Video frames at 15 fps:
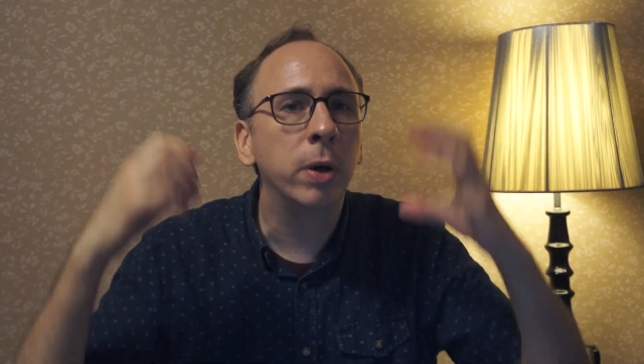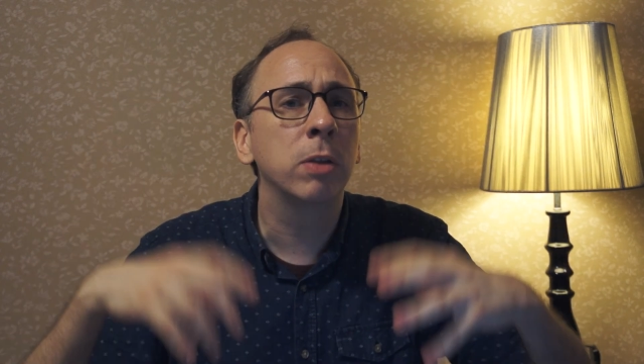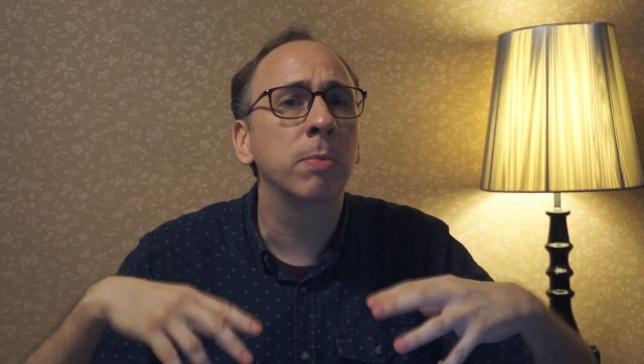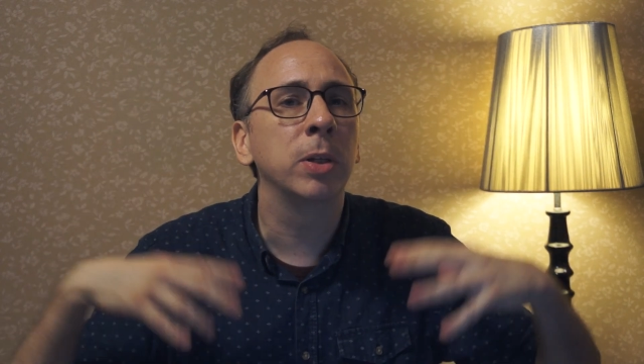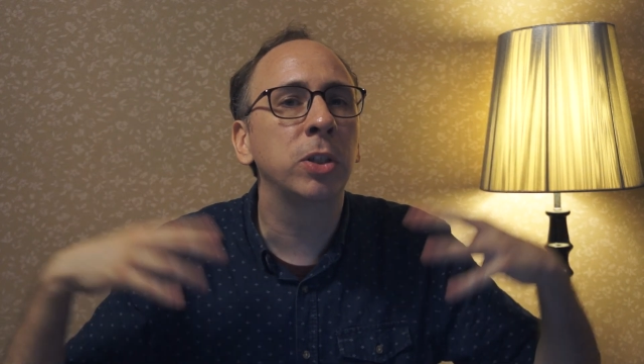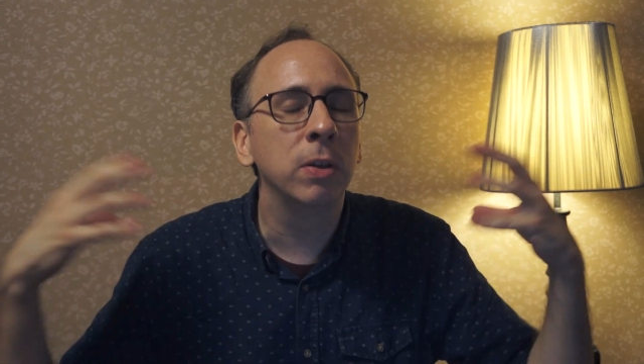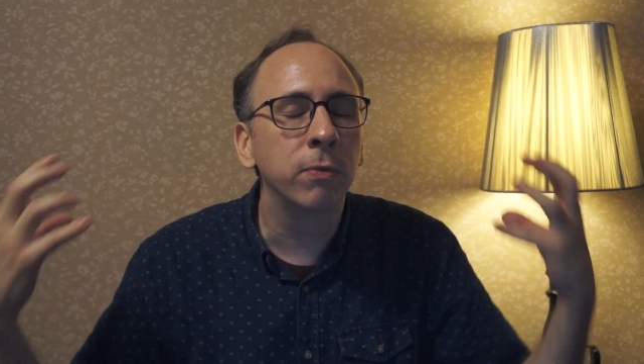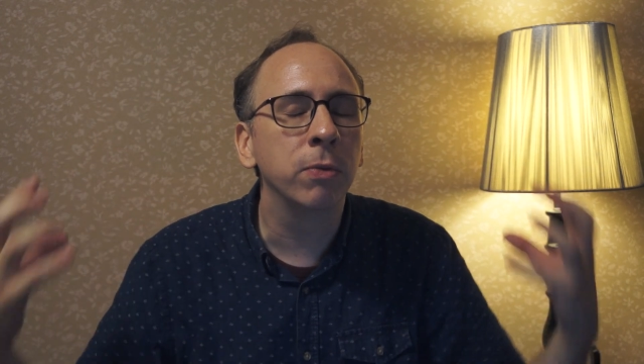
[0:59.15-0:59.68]
as
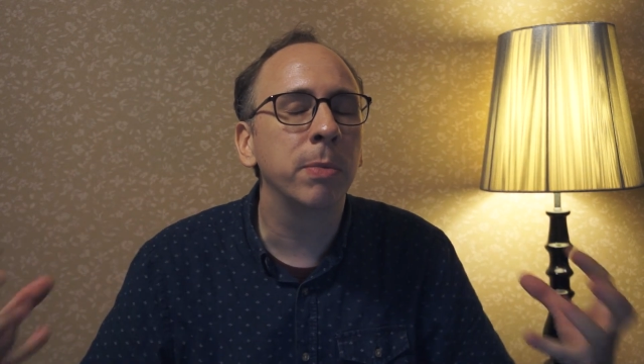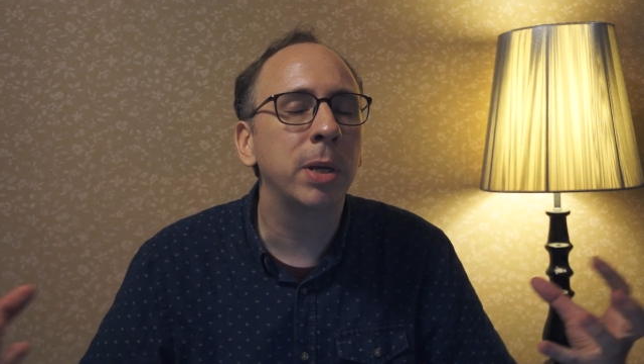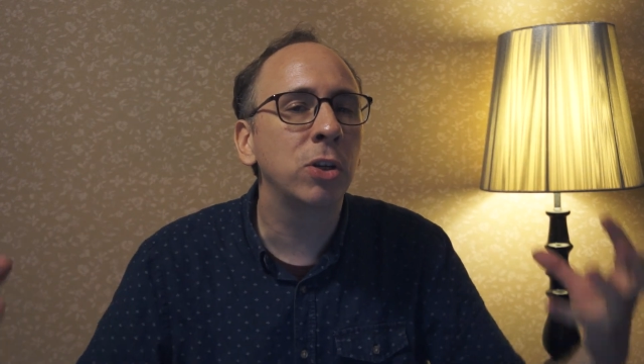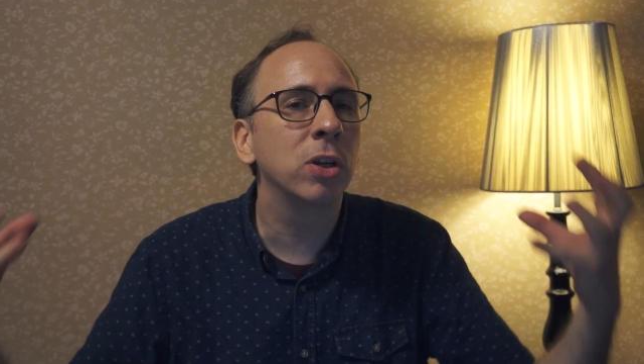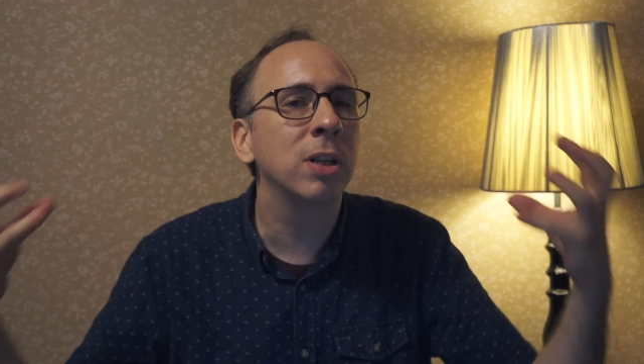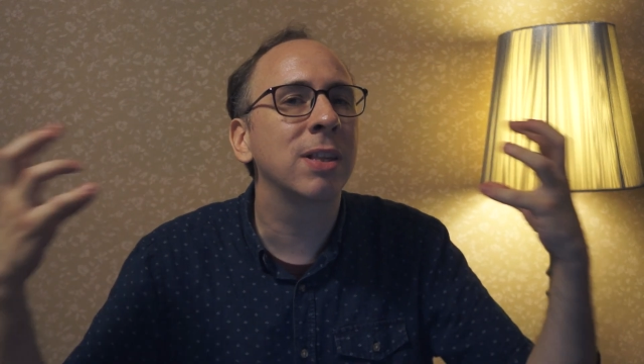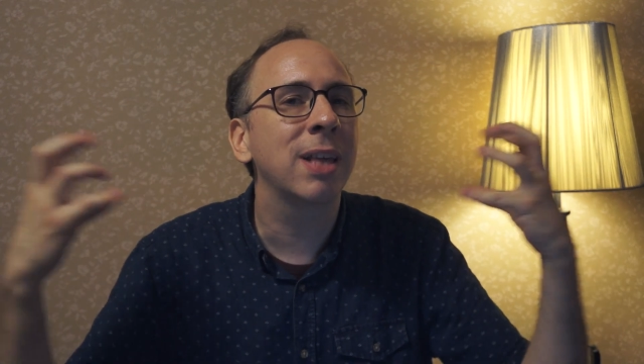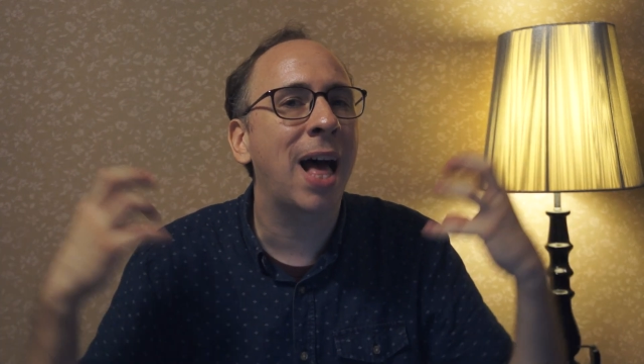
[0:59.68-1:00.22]
much
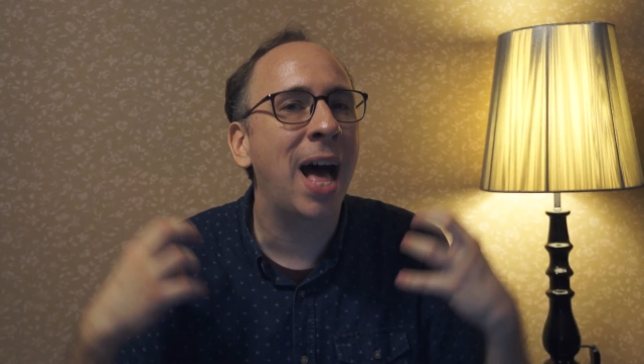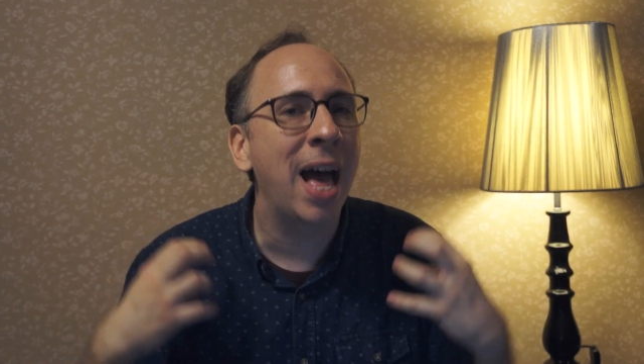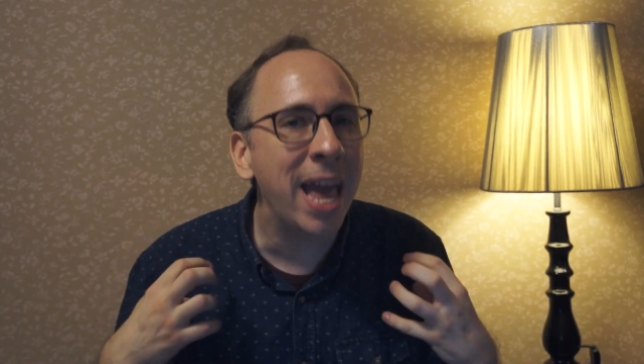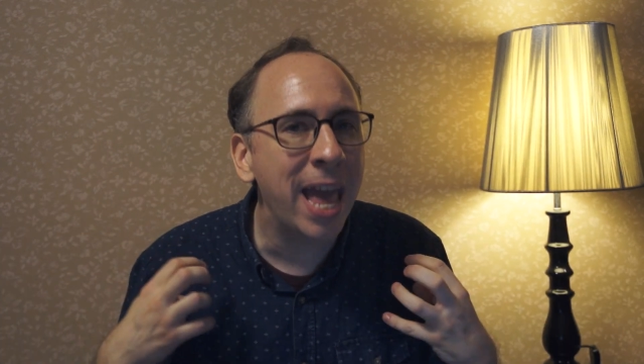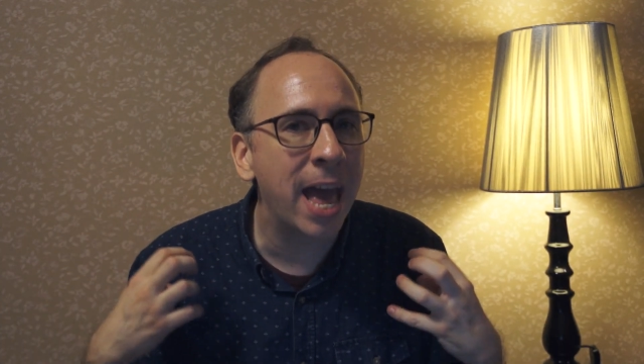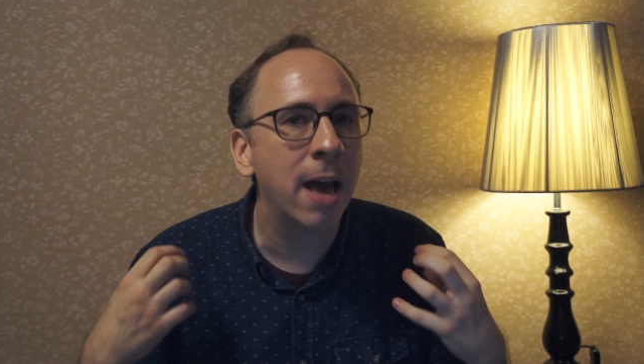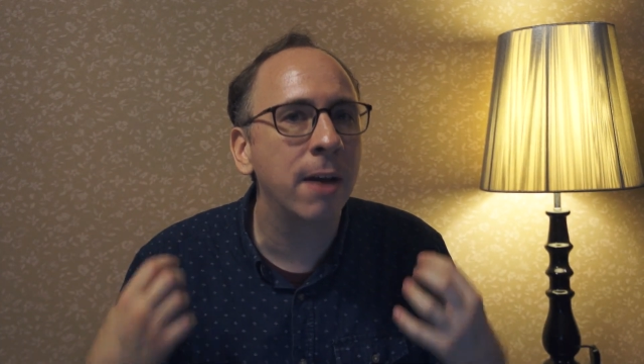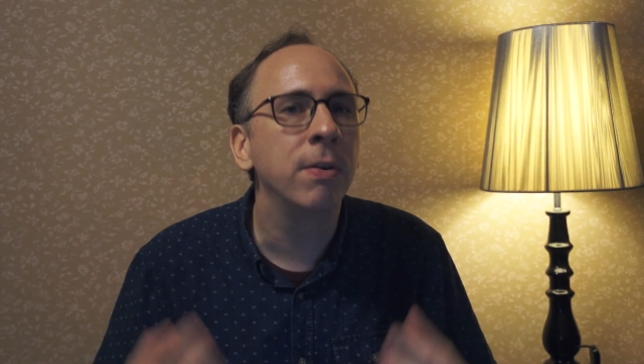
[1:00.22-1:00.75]
information as I
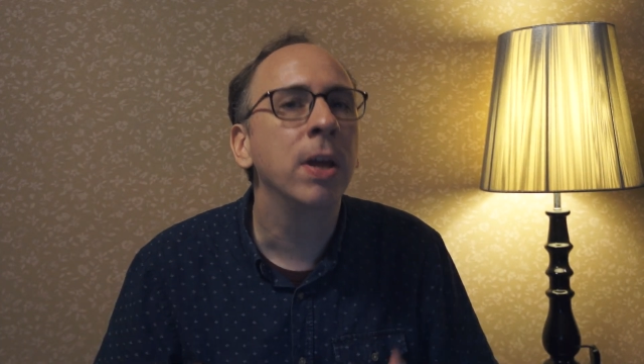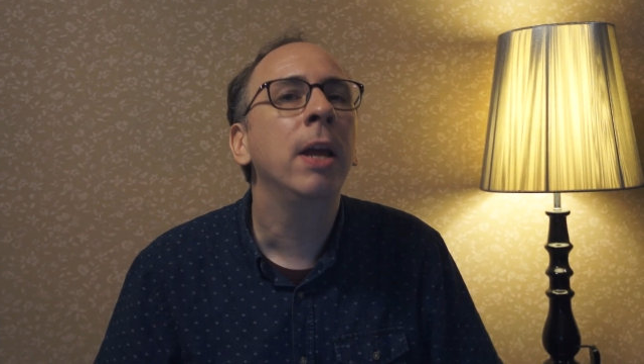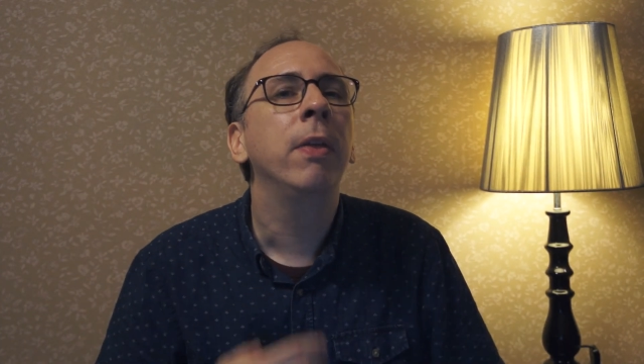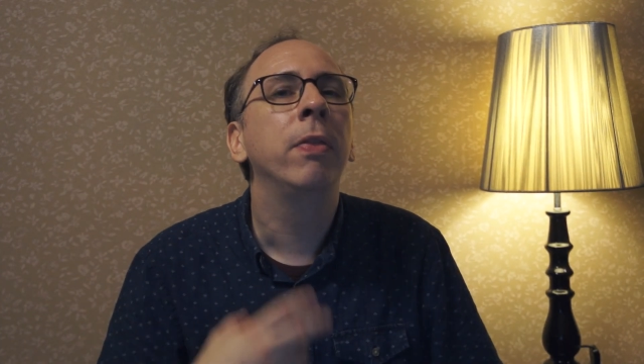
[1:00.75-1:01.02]
have,